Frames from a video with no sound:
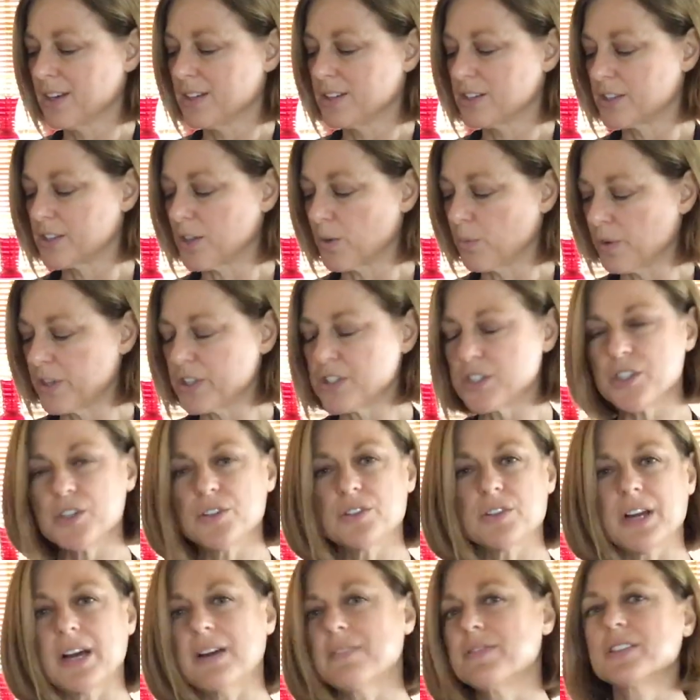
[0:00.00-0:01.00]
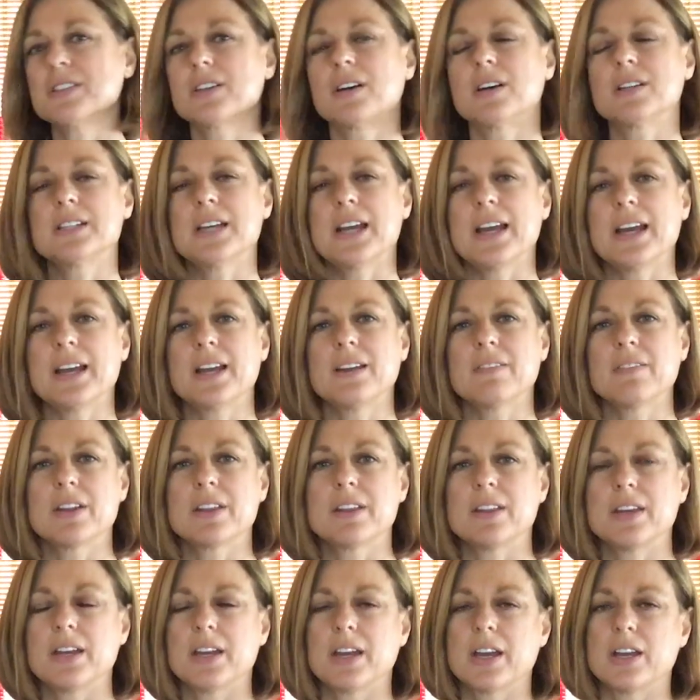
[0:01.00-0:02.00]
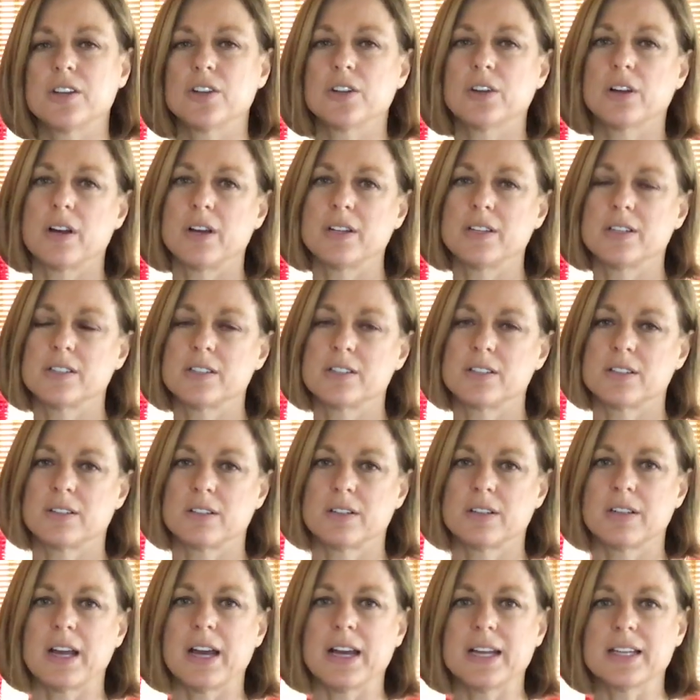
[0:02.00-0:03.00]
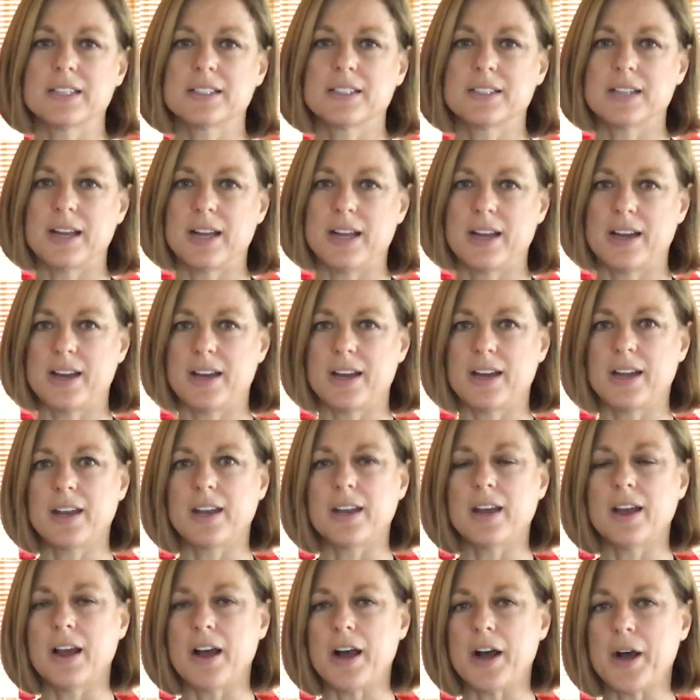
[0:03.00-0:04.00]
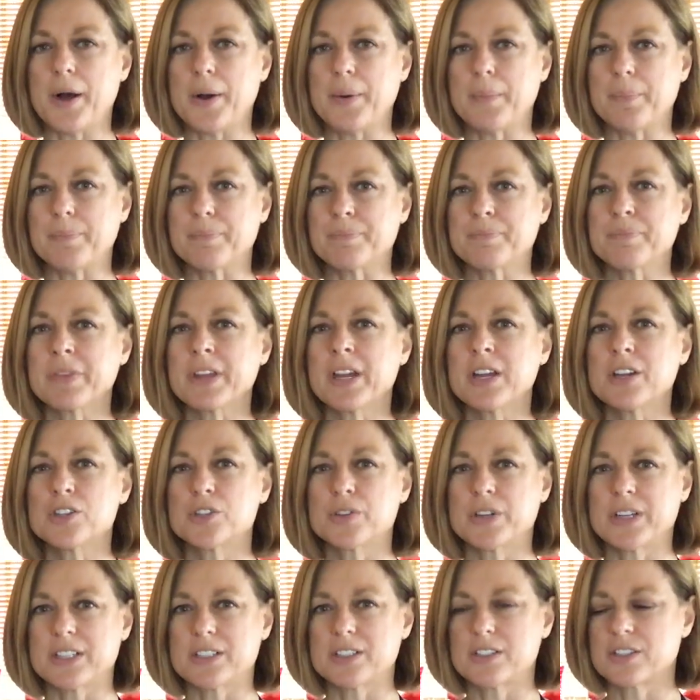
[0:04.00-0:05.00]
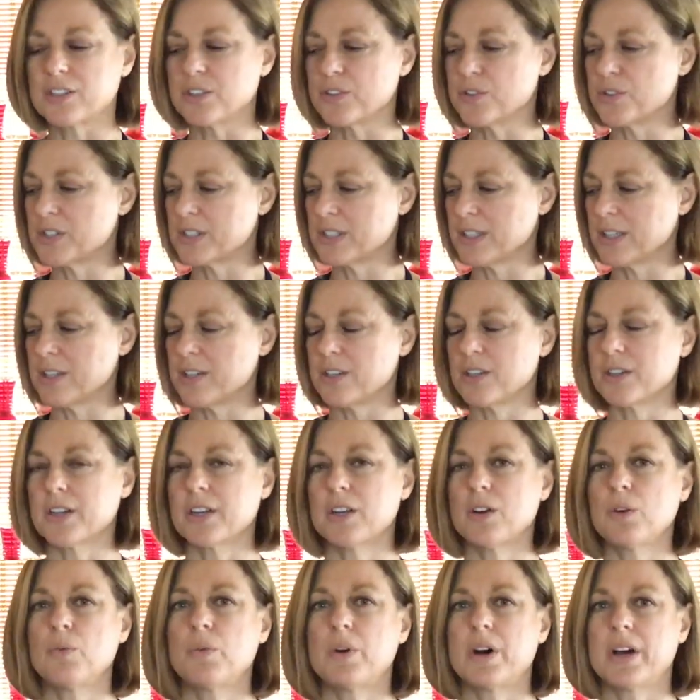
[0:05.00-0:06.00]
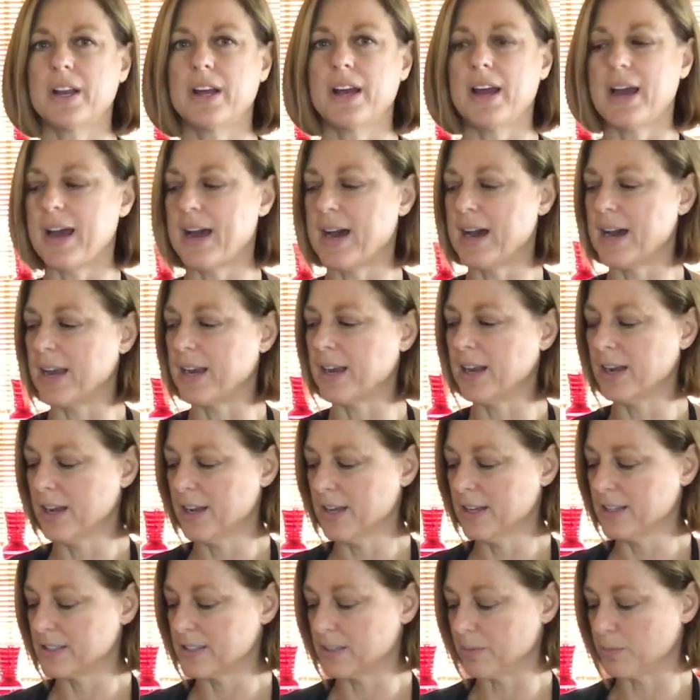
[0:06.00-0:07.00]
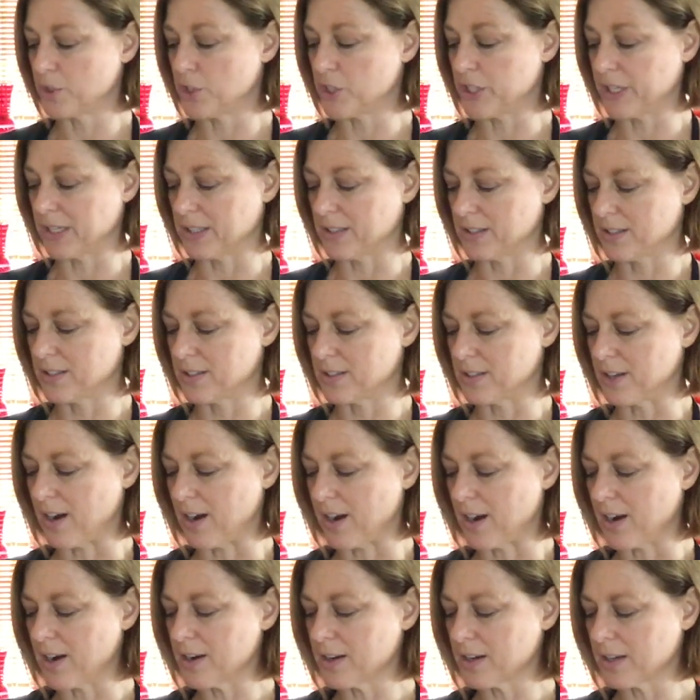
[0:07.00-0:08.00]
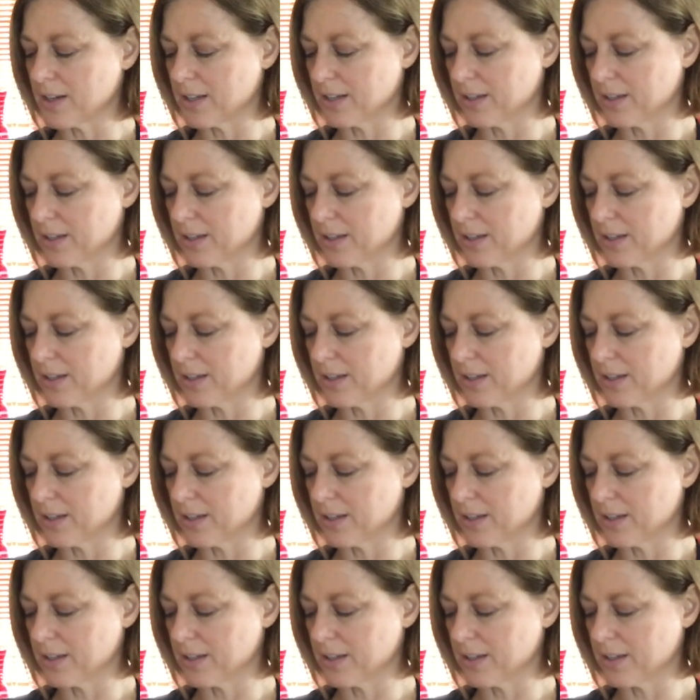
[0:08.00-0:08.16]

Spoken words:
So once you have sauteed everything and your onions are nice and translucent, you're gonna wanna add some chicken stock.